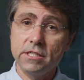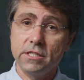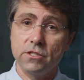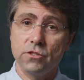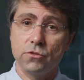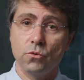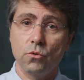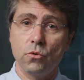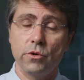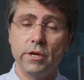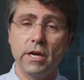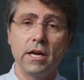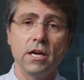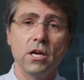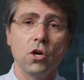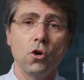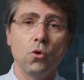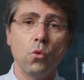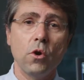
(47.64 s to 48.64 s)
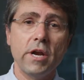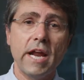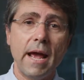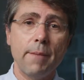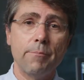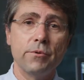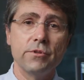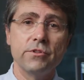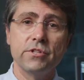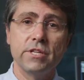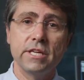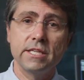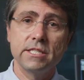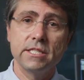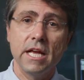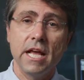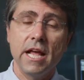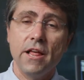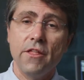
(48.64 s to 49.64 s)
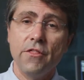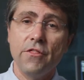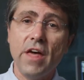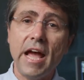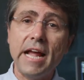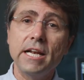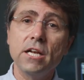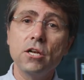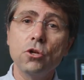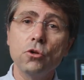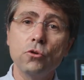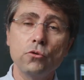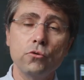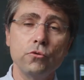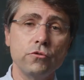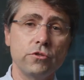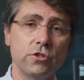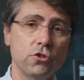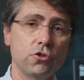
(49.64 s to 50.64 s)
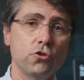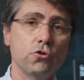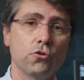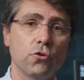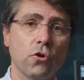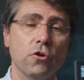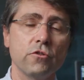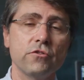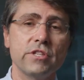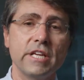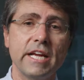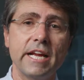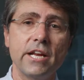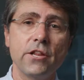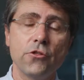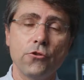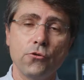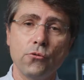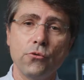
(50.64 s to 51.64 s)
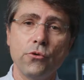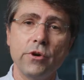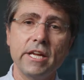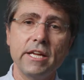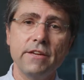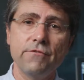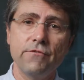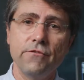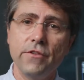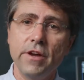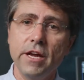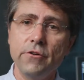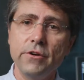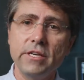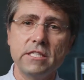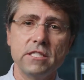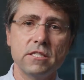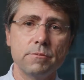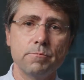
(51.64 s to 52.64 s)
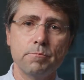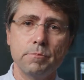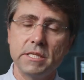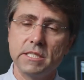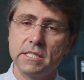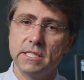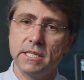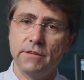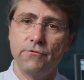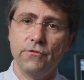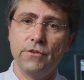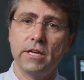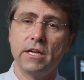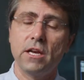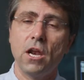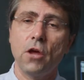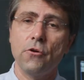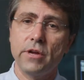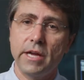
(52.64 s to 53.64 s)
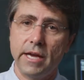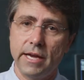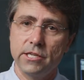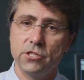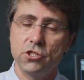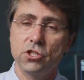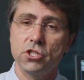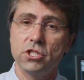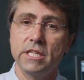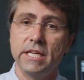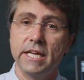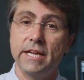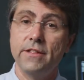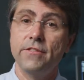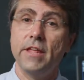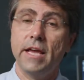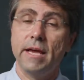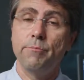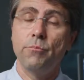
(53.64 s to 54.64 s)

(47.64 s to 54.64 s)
disorder, what happens is they lose neurons in 3 very specific locations in their